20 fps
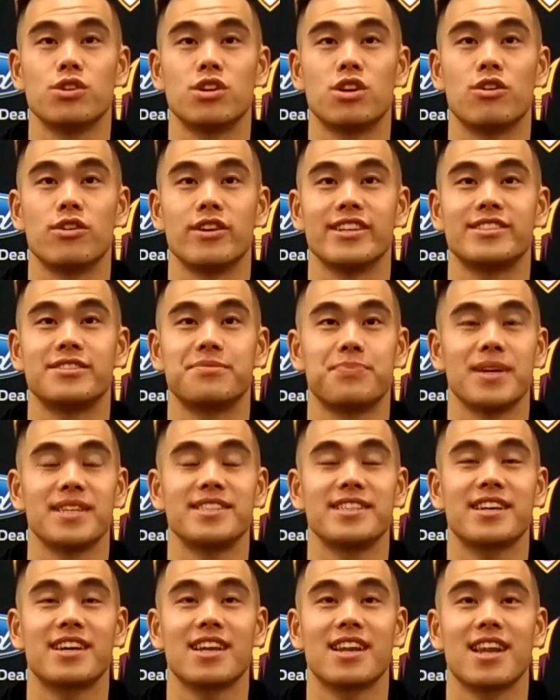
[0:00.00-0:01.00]
You know, it's
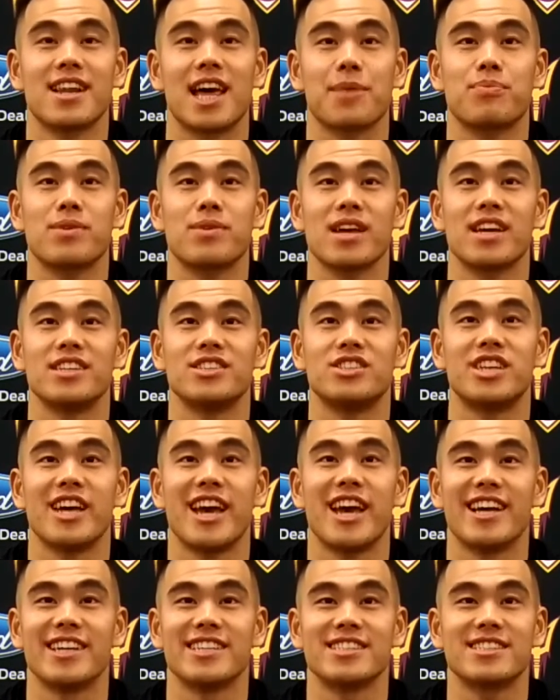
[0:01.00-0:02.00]
basically like playing
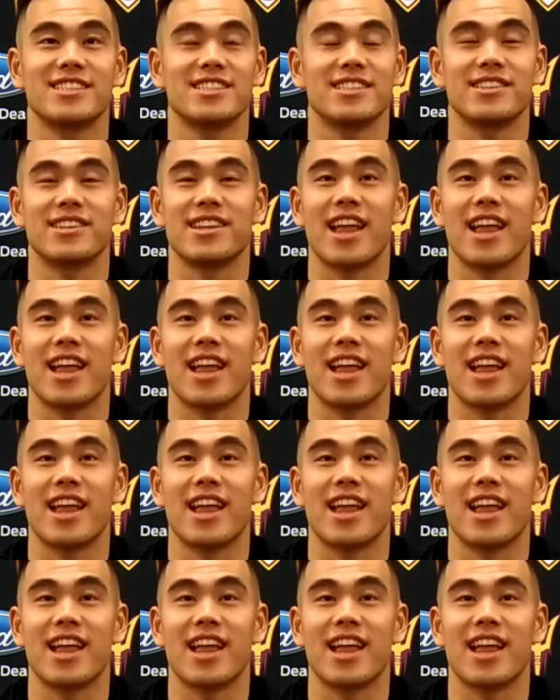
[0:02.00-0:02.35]
chess,